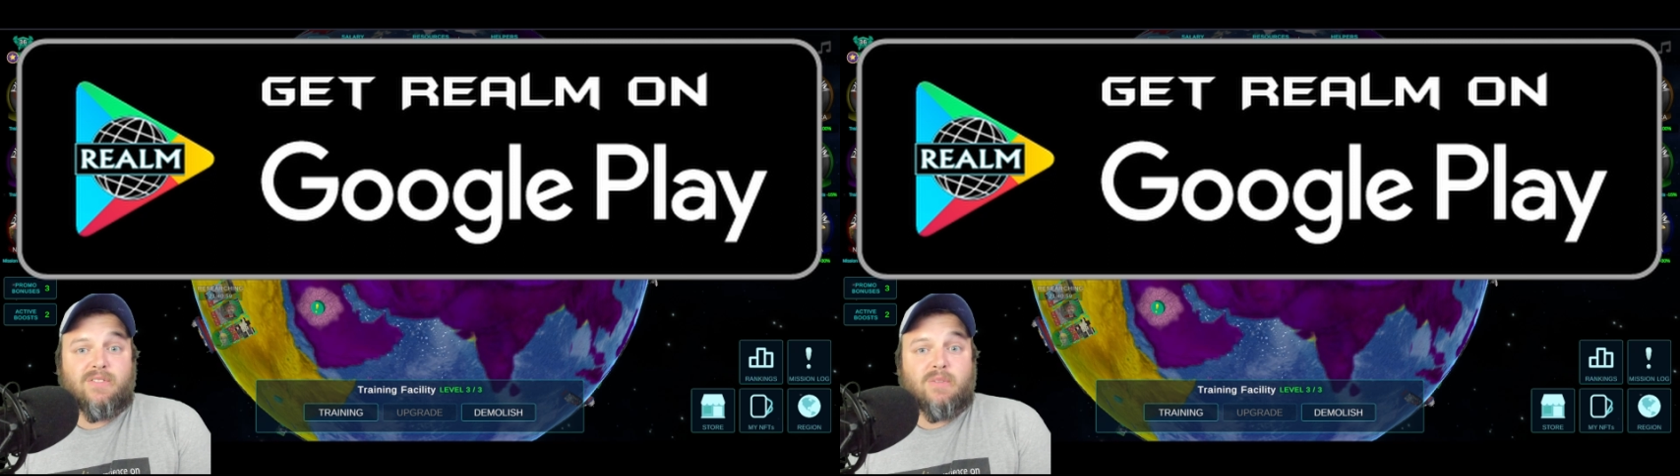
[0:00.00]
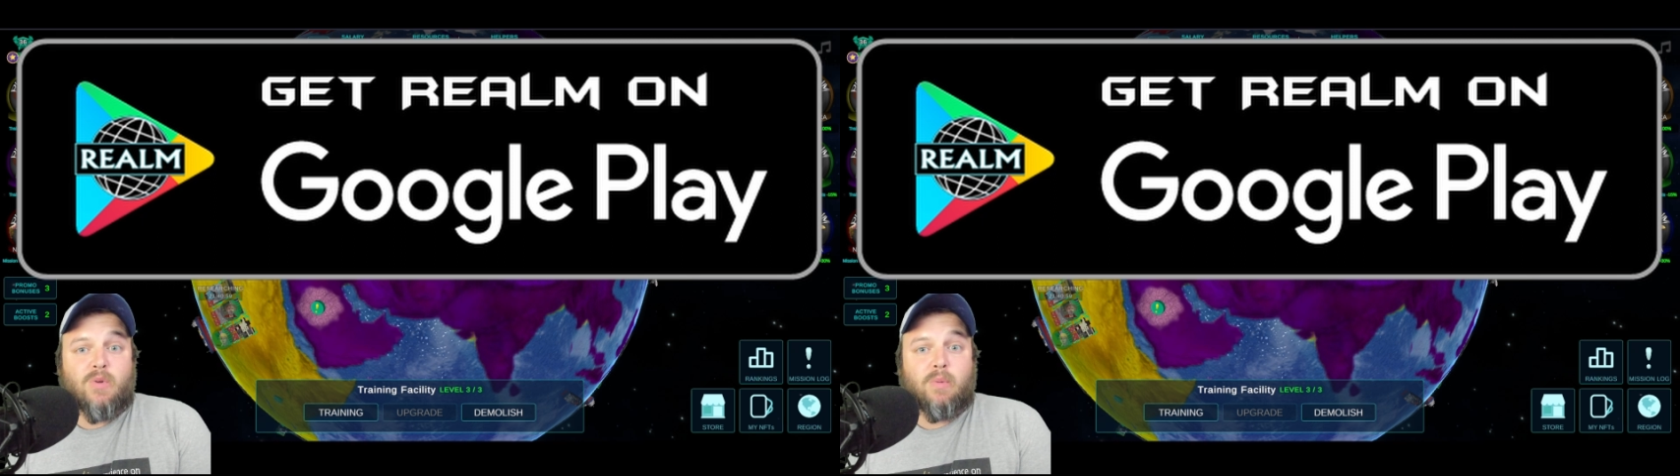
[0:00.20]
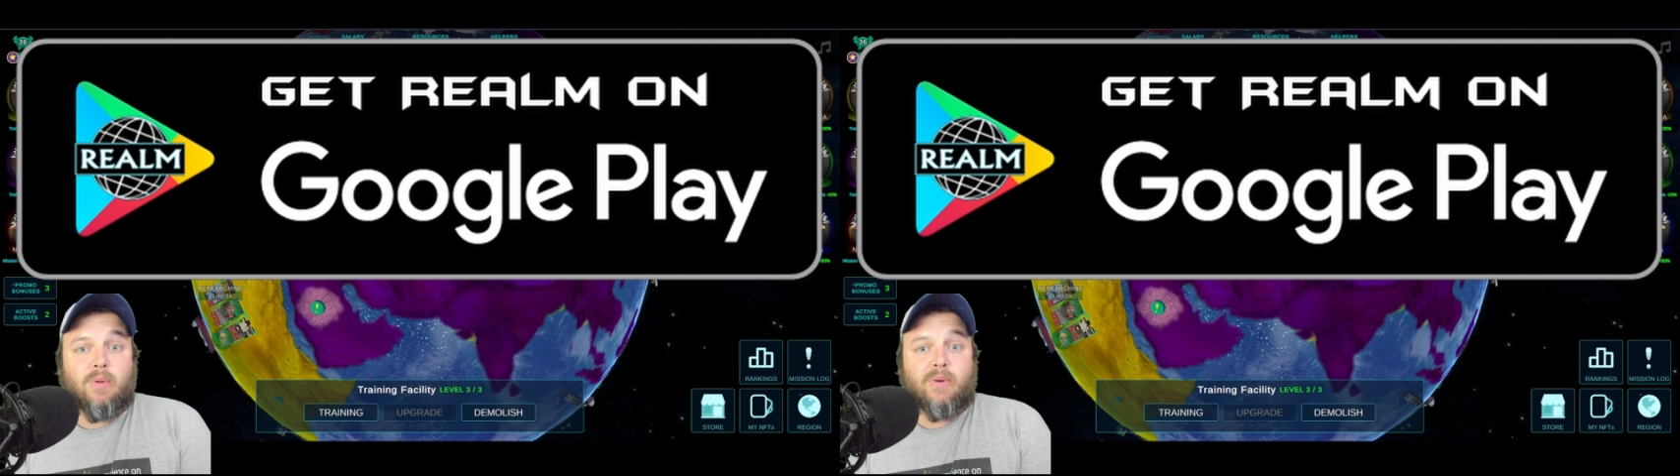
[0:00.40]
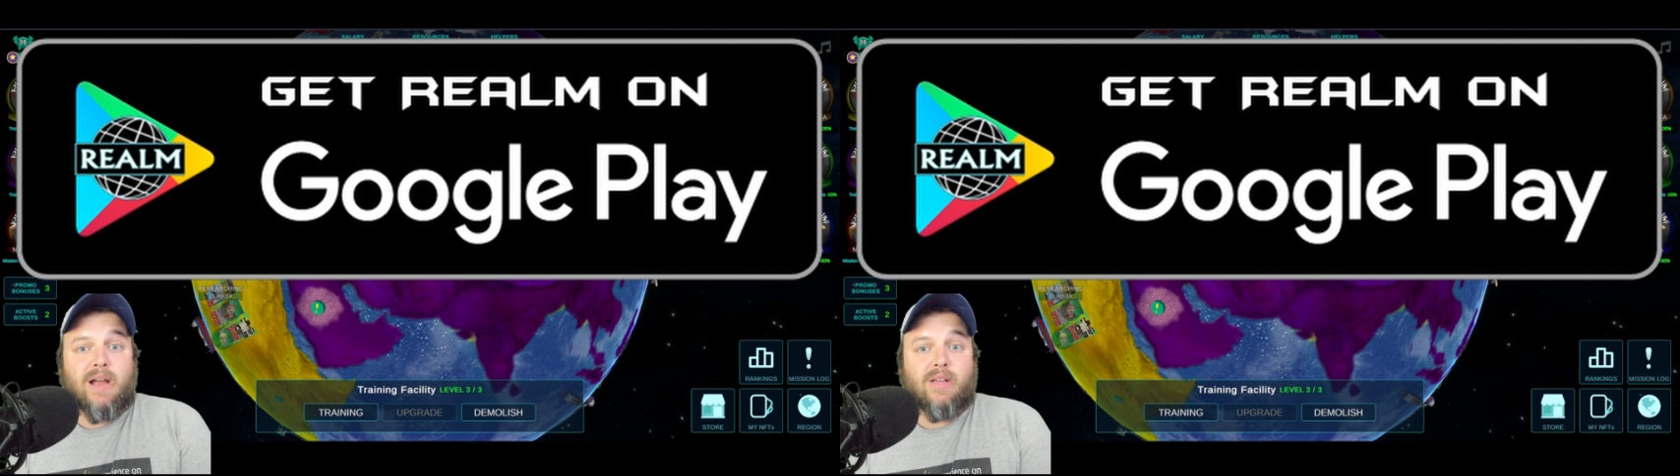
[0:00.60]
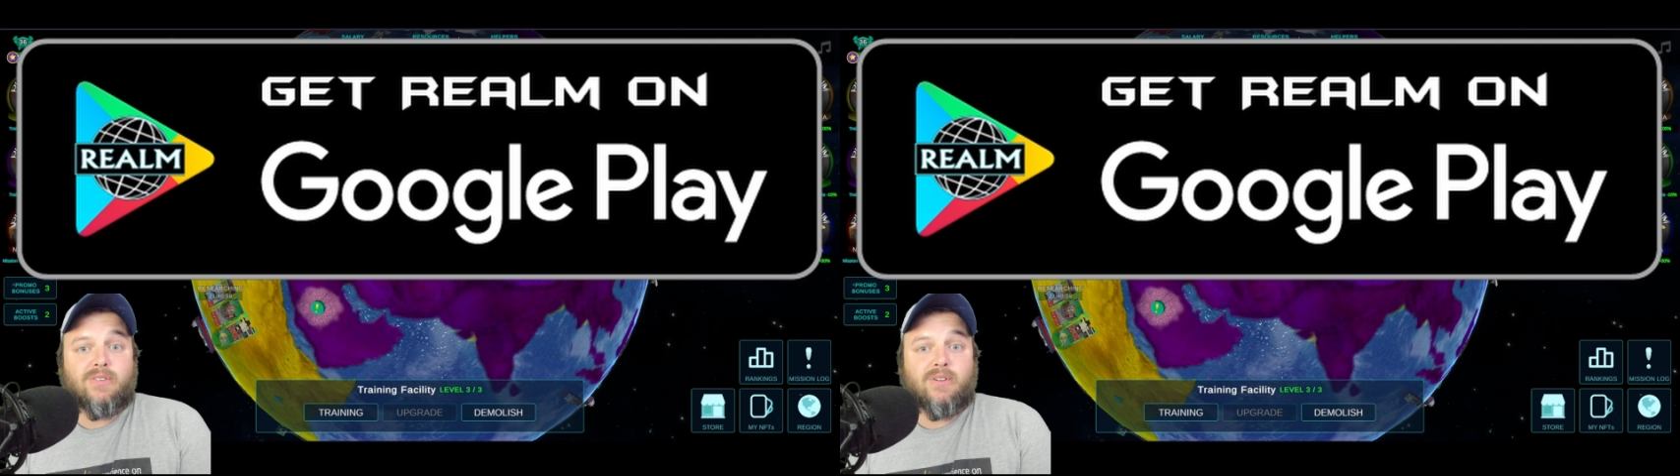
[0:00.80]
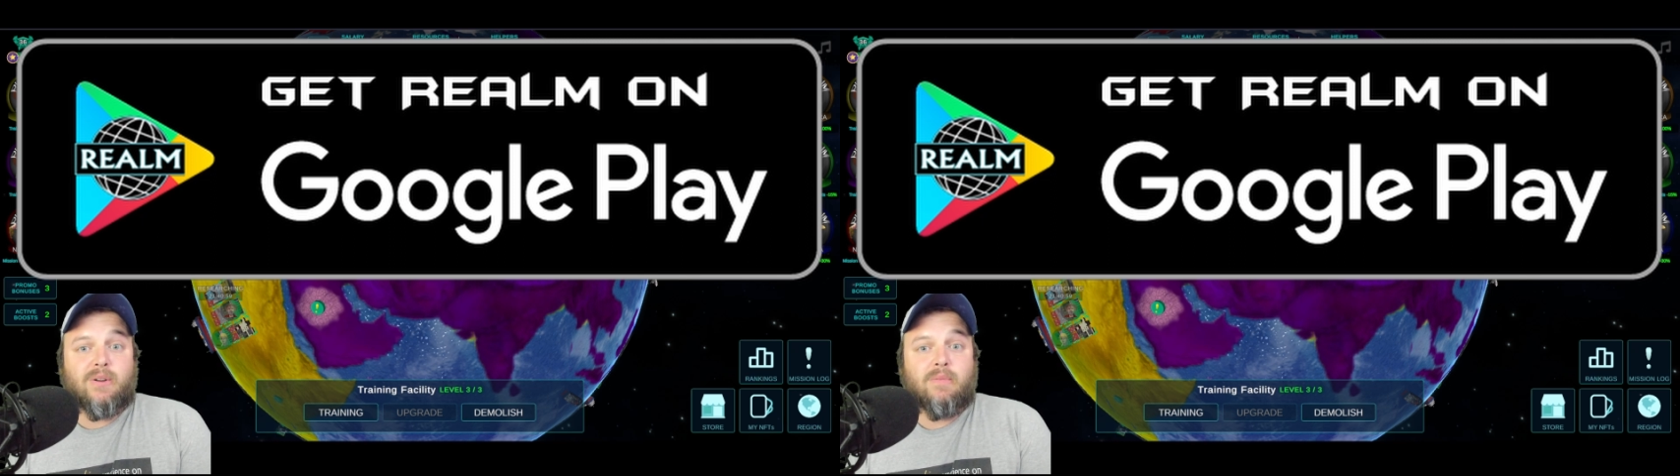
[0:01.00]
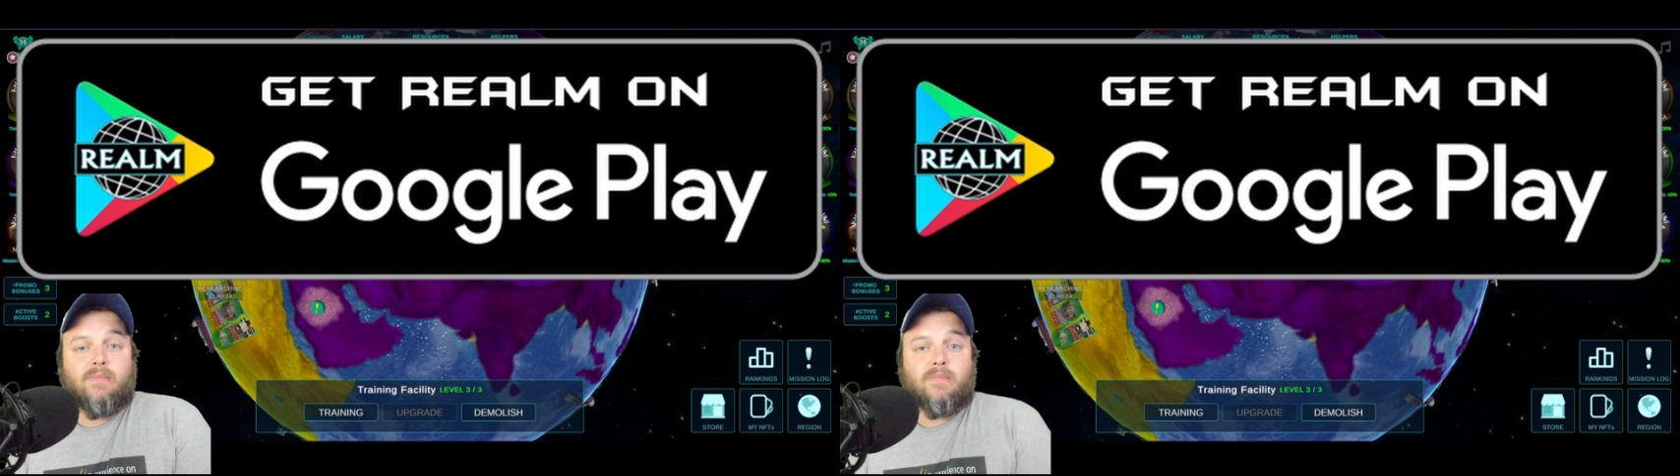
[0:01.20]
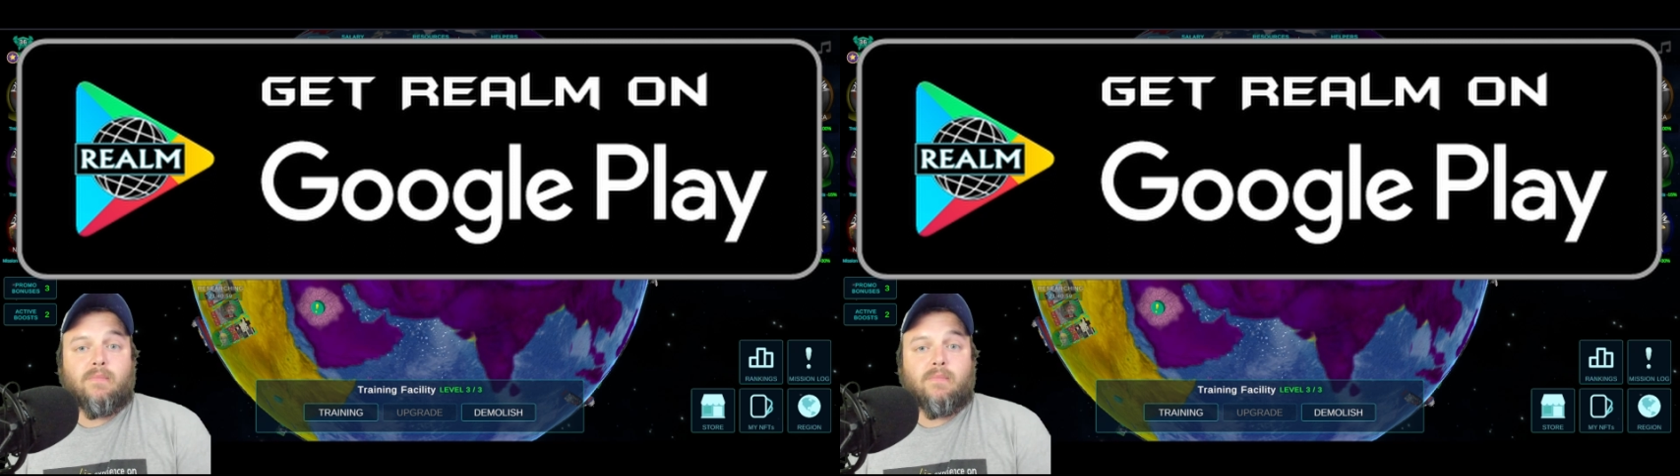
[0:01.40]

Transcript: of the mobile browser.